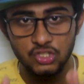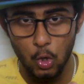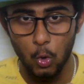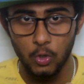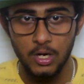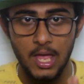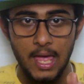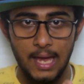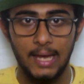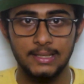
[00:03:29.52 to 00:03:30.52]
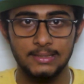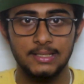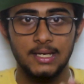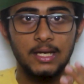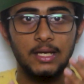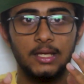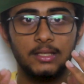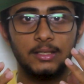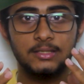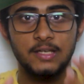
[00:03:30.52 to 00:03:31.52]
score and
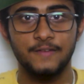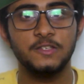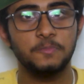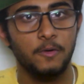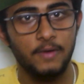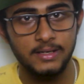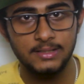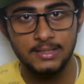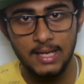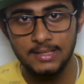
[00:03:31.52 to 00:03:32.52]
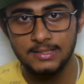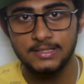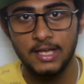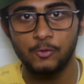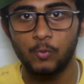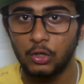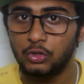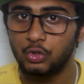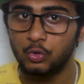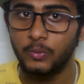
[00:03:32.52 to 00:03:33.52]
the service provider can decide what
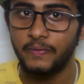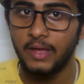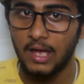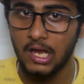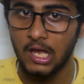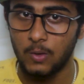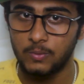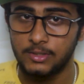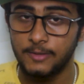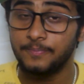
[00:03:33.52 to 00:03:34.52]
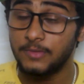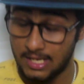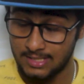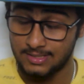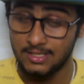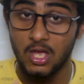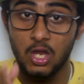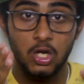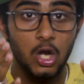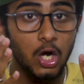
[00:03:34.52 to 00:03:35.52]
to do with the account. Yes,
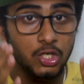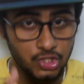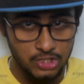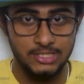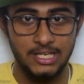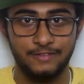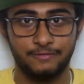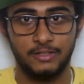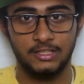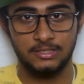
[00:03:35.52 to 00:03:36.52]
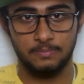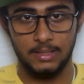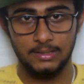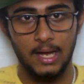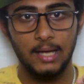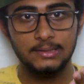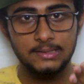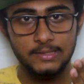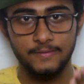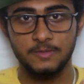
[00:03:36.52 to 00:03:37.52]
not just Netflix but
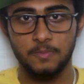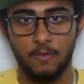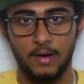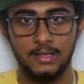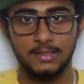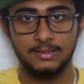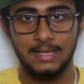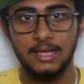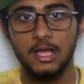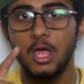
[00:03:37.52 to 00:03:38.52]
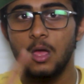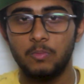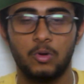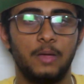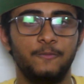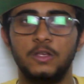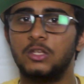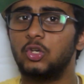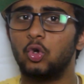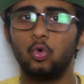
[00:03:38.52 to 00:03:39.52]
other service providers like Prime
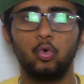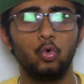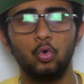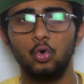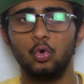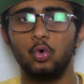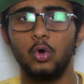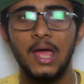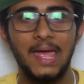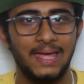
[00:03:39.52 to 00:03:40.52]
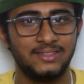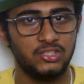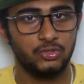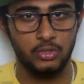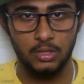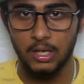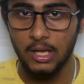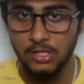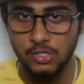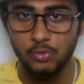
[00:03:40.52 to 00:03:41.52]
Video, Hulu, etc.
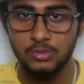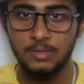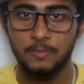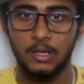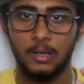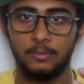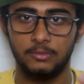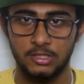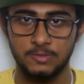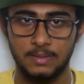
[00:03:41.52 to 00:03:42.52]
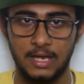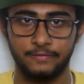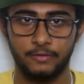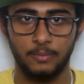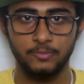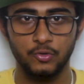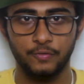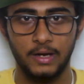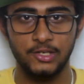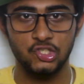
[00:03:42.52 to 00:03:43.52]
can use this platform to
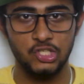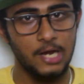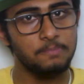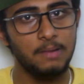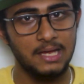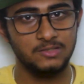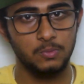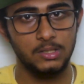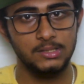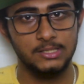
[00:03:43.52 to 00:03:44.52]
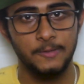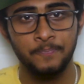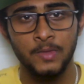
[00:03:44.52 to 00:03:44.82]
find shared passwords.